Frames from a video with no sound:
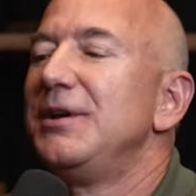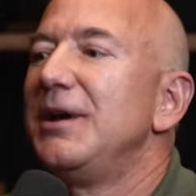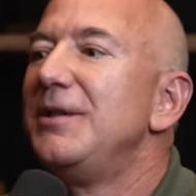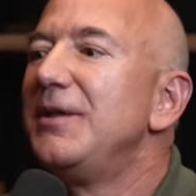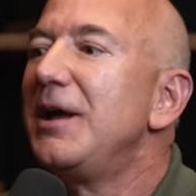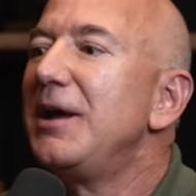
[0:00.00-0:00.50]

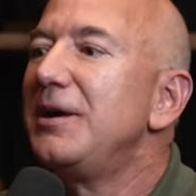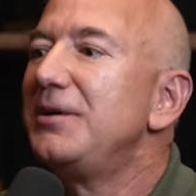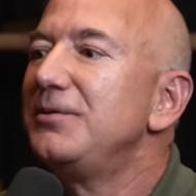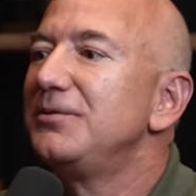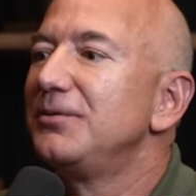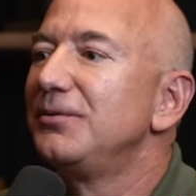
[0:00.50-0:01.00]
and
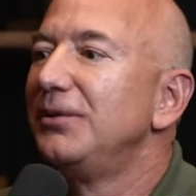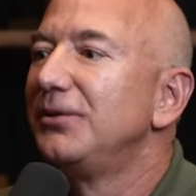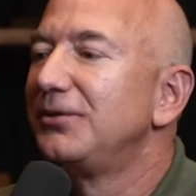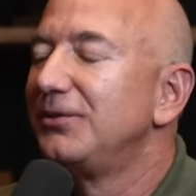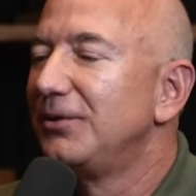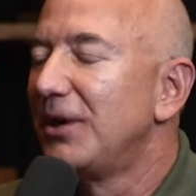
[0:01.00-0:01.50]
then we
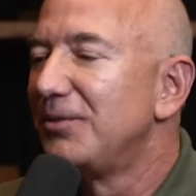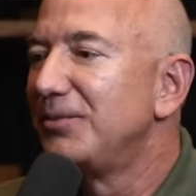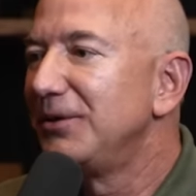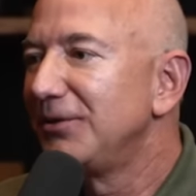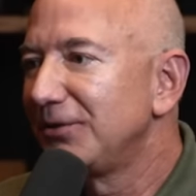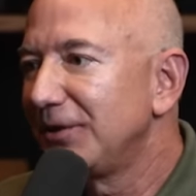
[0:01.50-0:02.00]

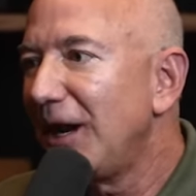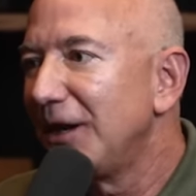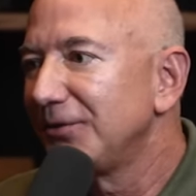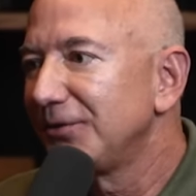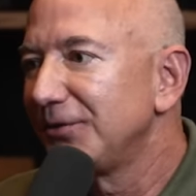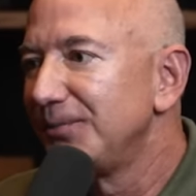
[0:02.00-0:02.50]

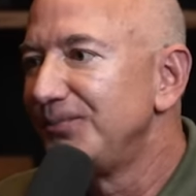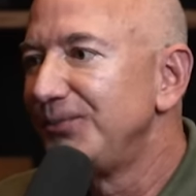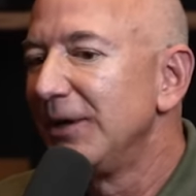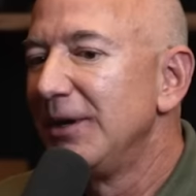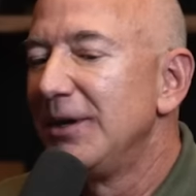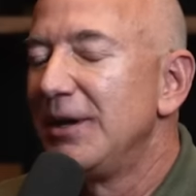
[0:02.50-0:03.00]
discuss.
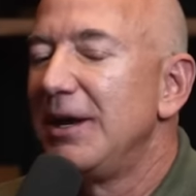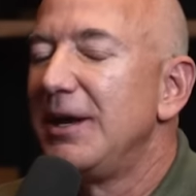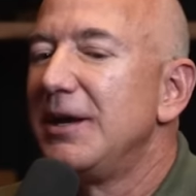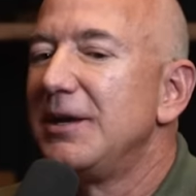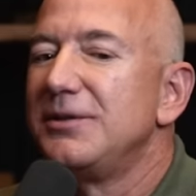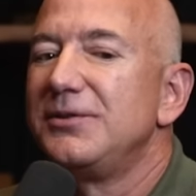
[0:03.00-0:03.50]

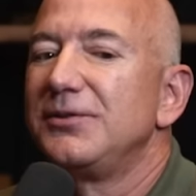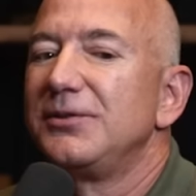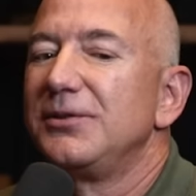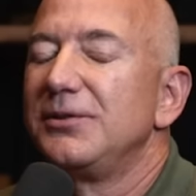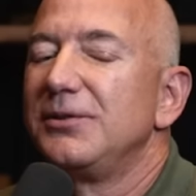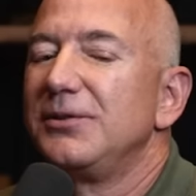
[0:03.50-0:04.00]
And
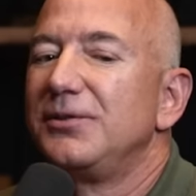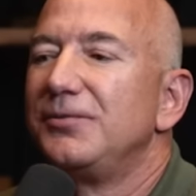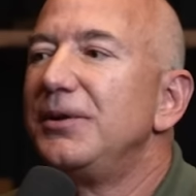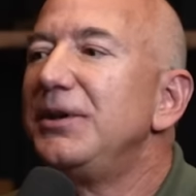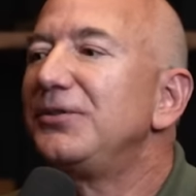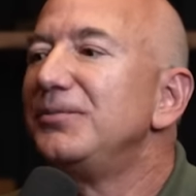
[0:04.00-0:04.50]
the
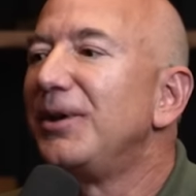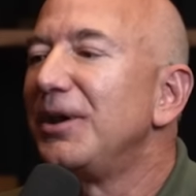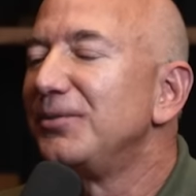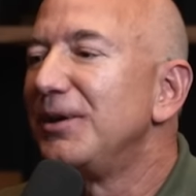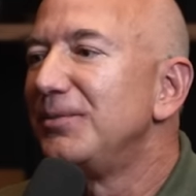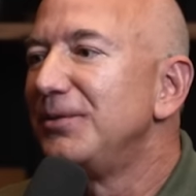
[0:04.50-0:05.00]
reason, by
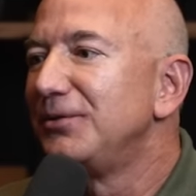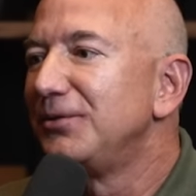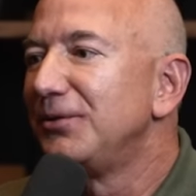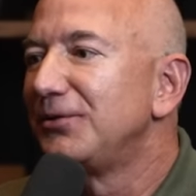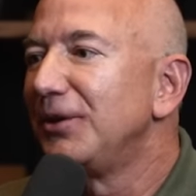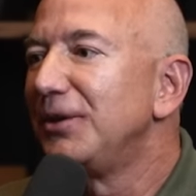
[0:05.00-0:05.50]
the way, we
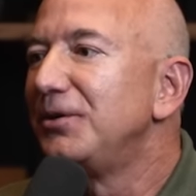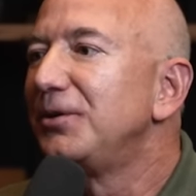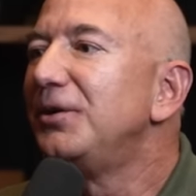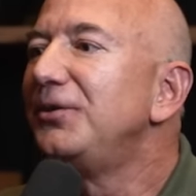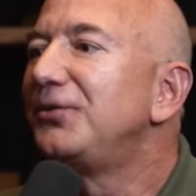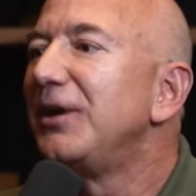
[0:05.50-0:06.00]
do study, you
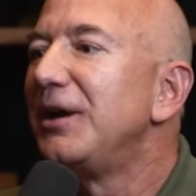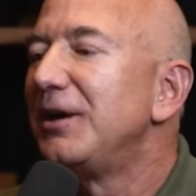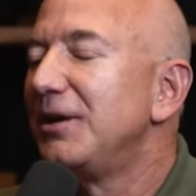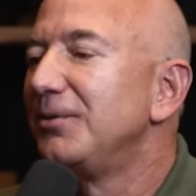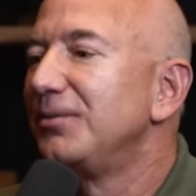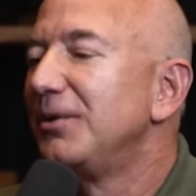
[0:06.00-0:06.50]
could
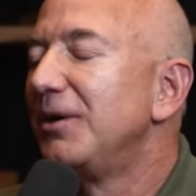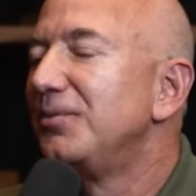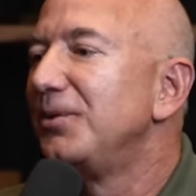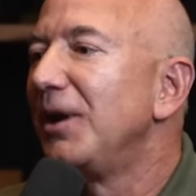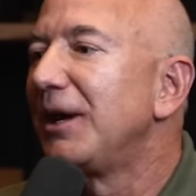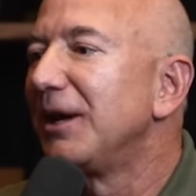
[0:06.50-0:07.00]
say, I
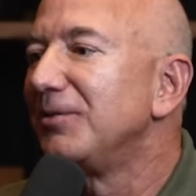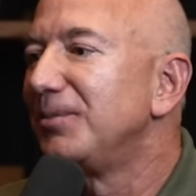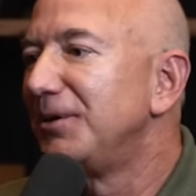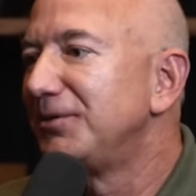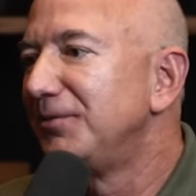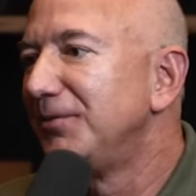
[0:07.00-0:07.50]
would like
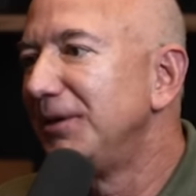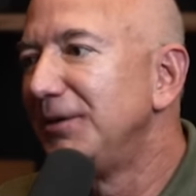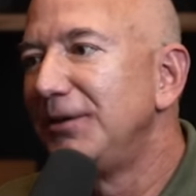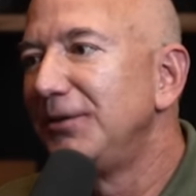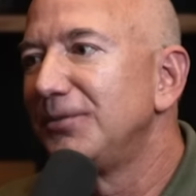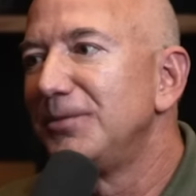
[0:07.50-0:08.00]
everybody to read
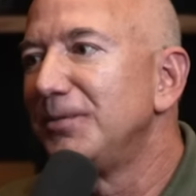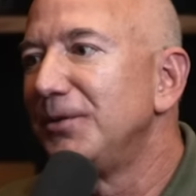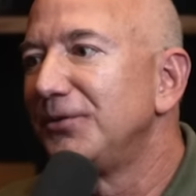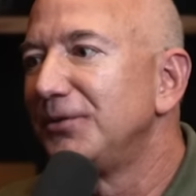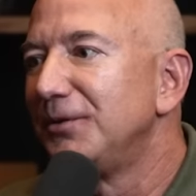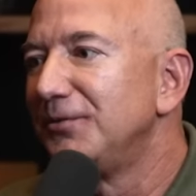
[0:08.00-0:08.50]
these
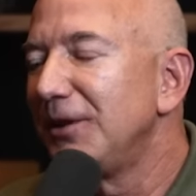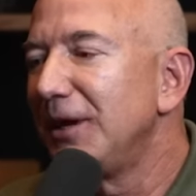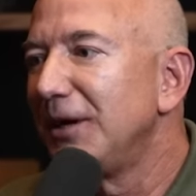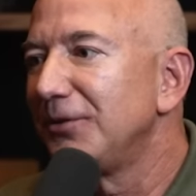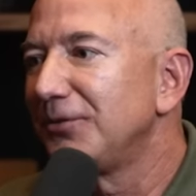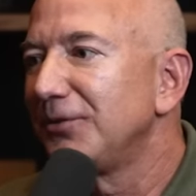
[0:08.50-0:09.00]
memos in
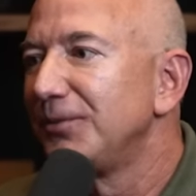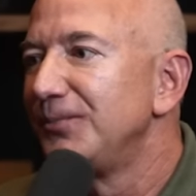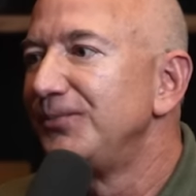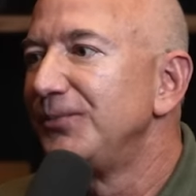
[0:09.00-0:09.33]
advance,